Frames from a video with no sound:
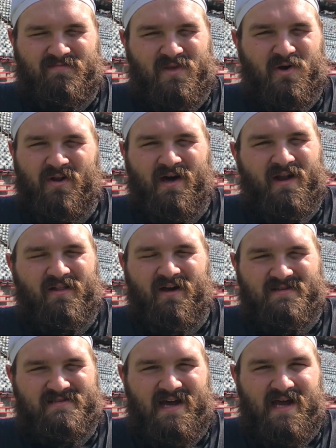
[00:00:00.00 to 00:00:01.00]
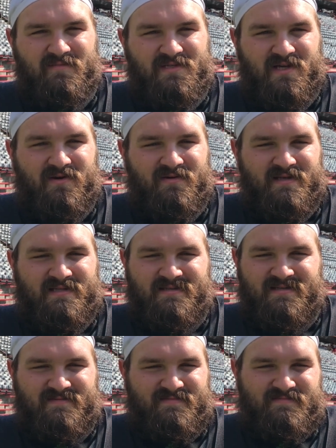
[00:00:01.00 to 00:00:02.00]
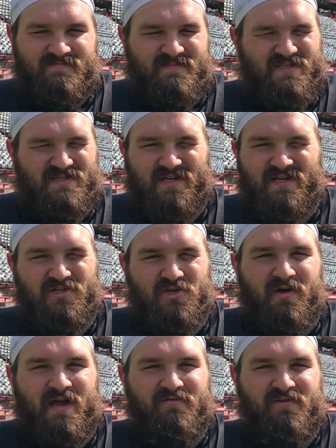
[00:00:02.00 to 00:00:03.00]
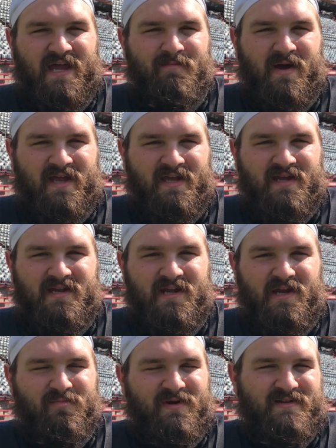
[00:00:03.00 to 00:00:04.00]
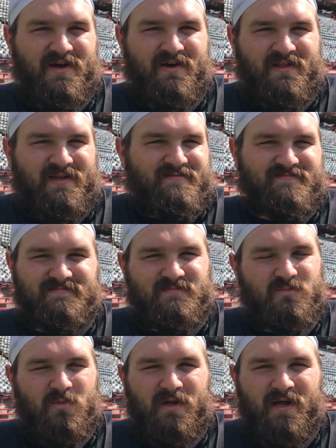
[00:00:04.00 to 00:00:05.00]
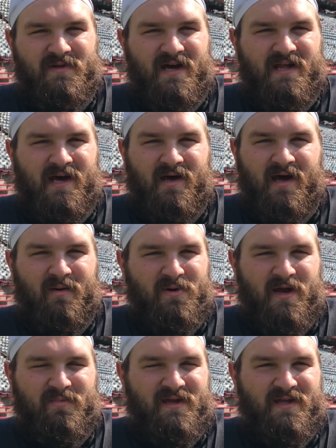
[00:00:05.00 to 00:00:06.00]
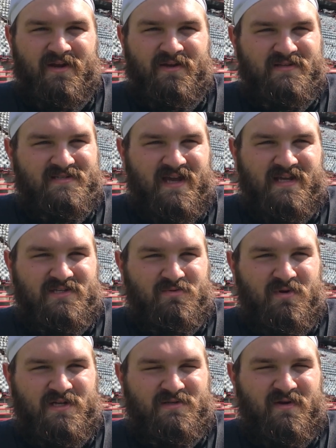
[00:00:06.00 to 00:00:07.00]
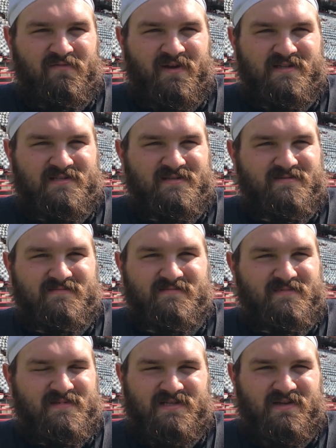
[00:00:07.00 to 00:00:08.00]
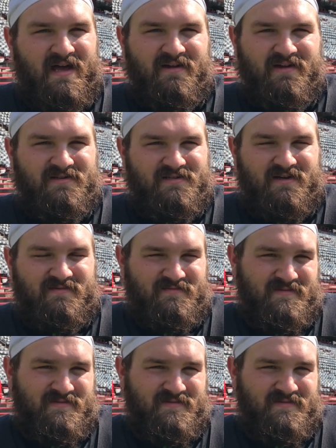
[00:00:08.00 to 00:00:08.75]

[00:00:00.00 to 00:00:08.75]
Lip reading: going on a long time. So it's just going to enjoy every game I get in here, but know that when I'm done, I'll probably be in here in the stands just watching my friends still out here. So.